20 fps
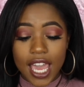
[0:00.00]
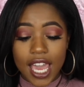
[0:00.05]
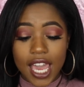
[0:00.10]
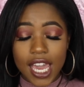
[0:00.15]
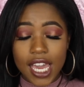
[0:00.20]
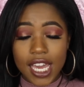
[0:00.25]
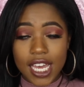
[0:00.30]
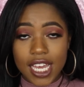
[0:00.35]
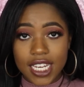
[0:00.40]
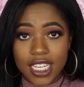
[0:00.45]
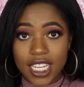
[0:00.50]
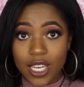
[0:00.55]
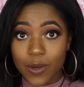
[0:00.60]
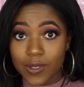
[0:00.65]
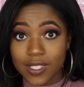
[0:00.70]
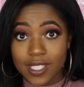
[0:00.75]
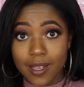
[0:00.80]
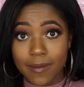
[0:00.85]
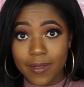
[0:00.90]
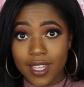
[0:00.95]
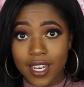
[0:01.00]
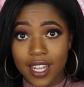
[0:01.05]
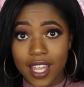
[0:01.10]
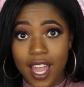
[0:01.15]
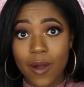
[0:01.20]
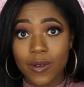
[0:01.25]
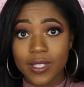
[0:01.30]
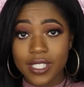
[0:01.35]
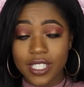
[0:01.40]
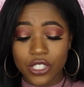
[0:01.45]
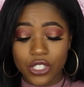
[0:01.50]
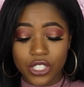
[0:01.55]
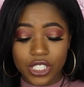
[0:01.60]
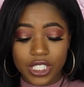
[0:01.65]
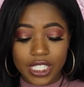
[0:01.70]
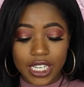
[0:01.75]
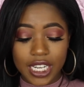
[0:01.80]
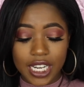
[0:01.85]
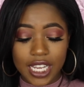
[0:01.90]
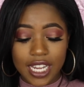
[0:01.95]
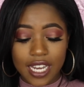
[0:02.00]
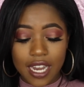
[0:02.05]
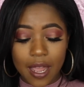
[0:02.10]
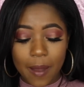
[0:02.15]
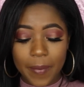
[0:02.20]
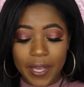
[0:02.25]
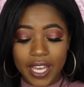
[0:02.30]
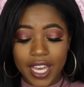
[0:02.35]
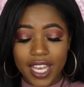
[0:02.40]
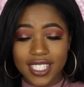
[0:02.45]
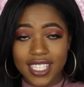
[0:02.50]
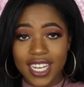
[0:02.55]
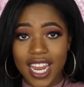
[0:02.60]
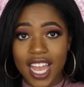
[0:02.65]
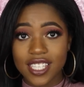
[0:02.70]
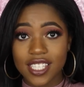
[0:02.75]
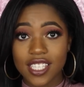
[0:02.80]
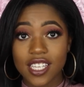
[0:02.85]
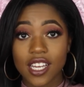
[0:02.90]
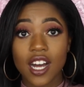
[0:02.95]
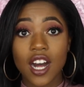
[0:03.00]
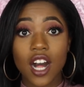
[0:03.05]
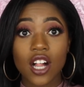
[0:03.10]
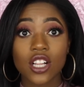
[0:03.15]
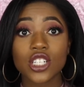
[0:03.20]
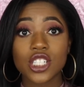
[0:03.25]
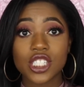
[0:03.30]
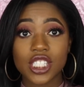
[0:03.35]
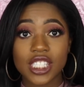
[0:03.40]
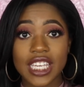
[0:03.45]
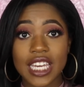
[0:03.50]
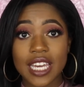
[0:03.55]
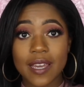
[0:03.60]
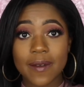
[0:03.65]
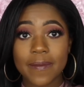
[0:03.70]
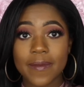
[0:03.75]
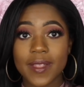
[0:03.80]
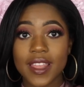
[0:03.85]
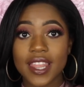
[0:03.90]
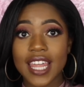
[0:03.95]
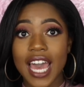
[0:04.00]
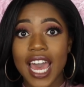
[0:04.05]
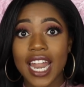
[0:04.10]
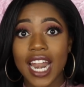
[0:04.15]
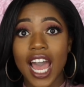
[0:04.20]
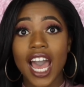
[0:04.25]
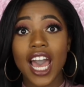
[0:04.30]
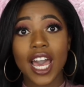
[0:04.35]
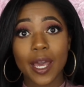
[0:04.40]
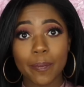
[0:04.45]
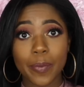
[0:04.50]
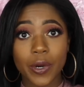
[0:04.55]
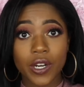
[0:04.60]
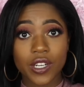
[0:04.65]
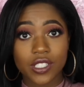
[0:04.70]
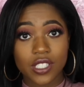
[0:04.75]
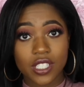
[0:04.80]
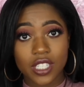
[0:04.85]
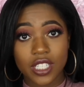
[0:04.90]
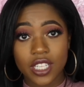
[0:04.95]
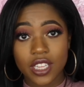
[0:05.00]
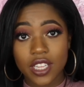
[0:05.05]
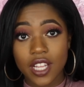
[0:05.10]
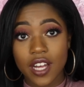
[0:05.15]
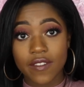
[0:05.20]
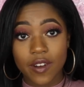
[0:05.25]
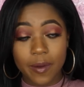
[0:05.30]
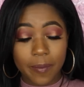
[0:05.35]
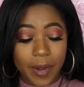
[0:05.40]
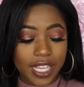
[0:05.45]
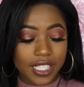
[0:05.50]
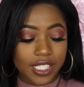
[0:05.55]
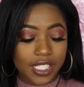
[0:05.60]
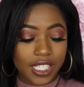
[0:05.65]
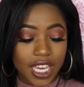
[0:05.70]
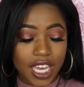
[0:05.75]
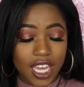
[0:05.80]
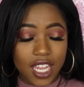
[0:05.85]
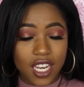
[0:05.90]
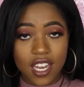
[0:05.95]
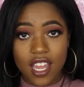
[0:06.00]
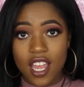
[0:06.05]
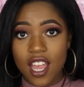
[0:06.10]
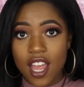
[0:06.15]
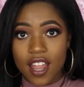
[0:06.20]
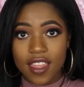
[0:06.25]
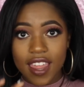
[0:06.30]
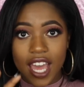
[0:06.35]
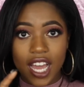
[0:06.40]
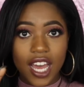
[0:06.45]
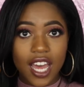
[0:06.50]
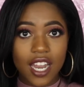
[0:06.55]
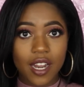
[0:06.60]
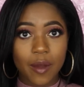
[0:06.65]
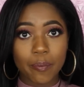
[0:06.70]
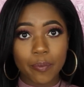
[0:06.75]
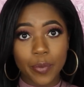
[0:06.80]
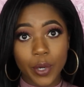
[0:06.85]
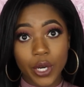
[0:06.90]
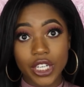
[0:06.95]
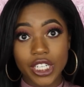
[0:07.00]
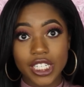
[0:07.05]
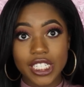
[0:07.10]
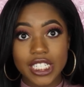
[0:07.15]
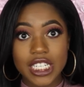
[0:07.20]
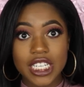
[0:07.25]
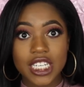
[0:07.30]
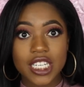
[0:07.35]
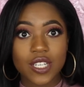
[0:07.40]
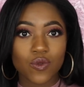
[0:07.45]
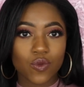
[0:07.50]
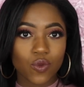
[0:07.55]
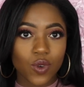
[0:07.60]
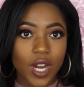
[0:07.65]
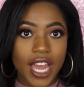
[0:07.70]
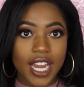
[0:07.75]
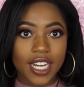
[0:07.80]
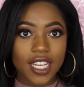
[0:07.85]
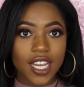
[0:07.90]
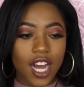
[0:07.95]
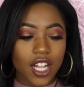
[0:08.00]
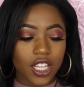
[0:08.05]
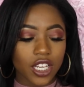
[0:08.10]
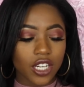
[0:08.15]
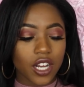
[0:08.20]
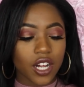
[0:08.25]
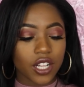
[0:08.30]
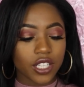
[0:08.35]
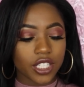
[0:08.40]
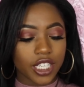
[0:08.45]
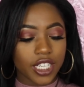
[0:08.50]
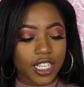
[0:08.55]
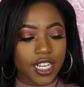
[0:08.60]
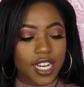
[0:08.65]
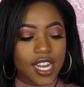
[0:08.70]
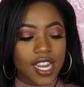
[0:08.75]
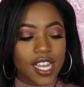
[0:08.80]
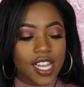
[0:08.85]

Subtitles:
And it was something that I was interested in because it has a color scheme that I personally love on my skin. That kind of burgundy red kind of color.